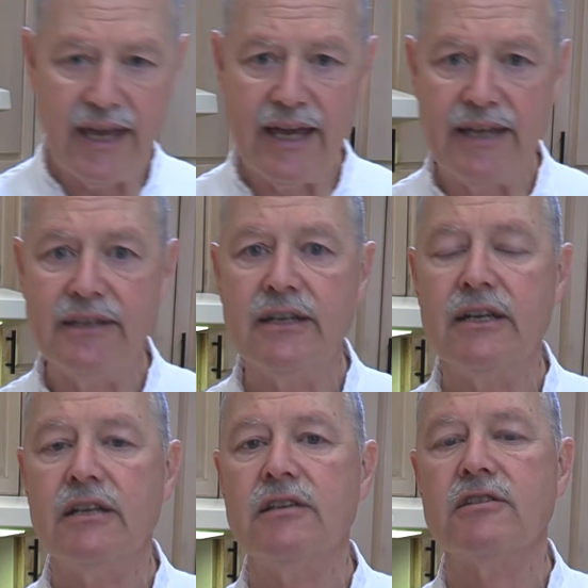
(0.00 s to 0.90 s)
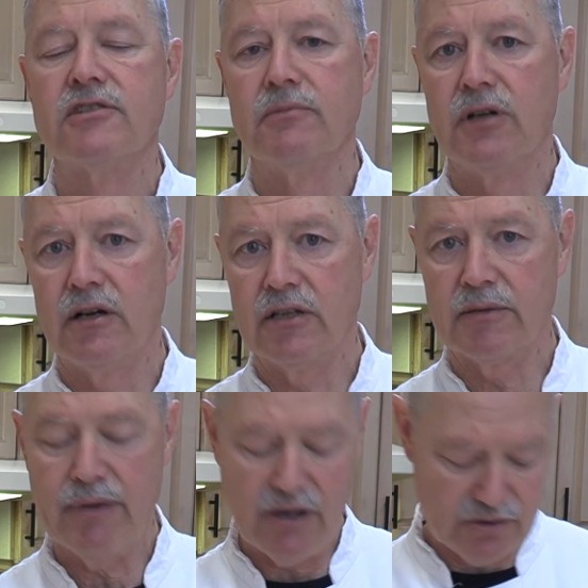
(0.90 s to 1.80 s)
add some
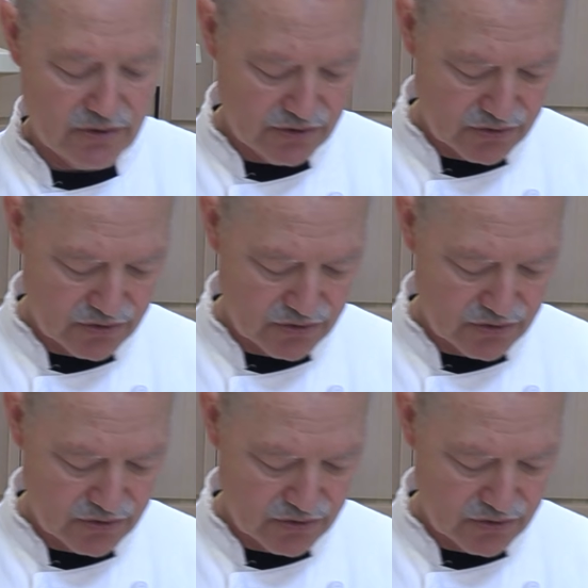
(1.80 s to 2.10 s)
garlic powder.